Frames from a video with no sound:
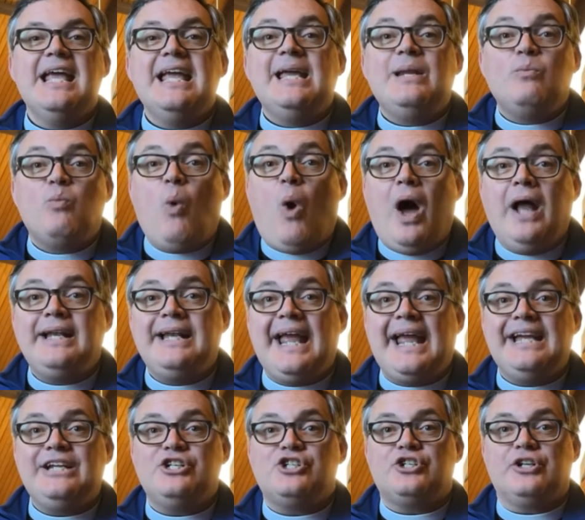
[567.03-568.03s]
In one
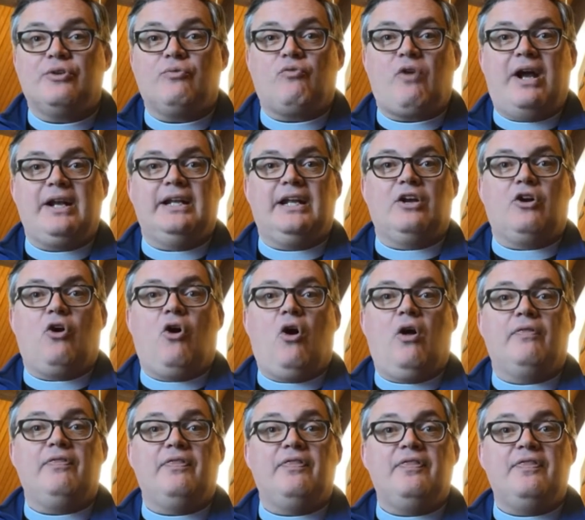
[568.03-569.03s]
ancient writing
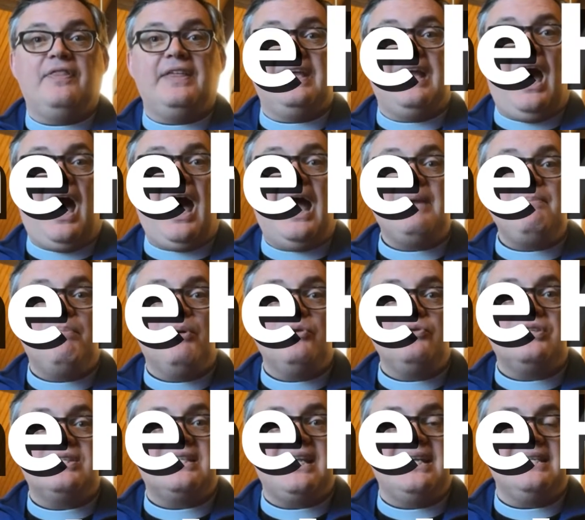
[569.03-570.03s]
called the
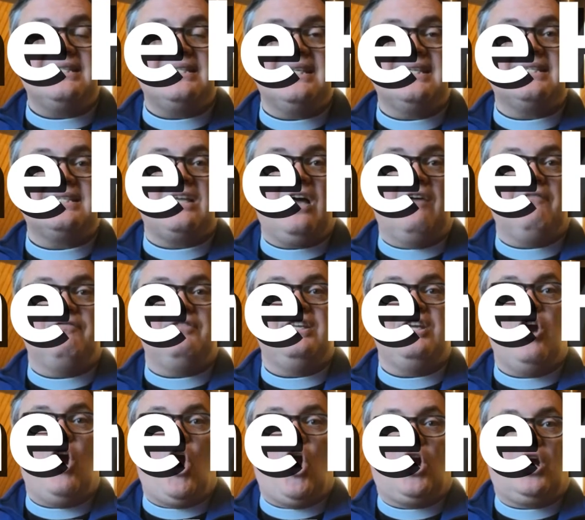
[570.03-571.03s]
Hypostasis of
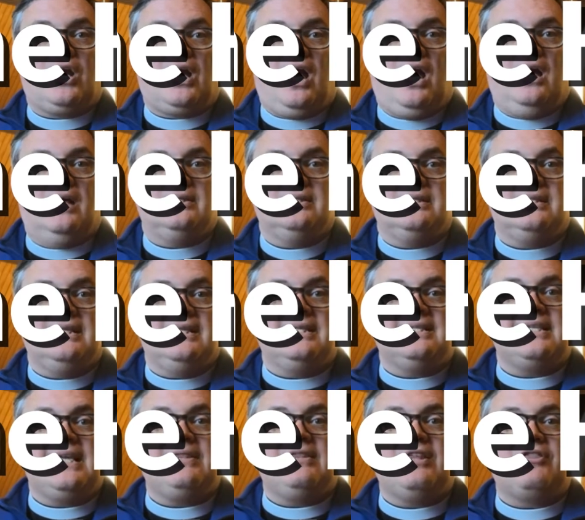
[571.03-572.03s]
the Archons, it
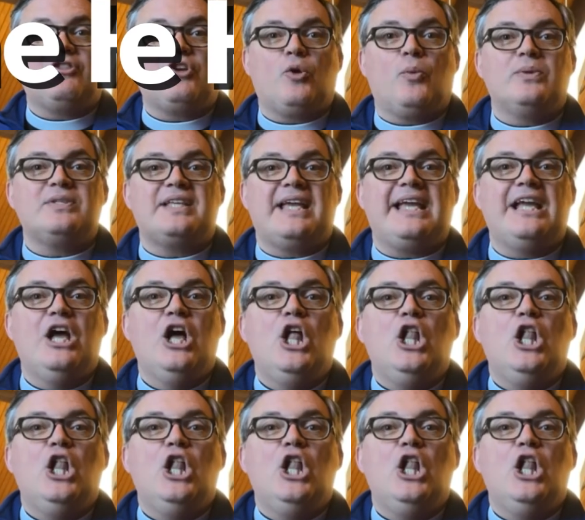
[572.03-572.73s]
said that there was a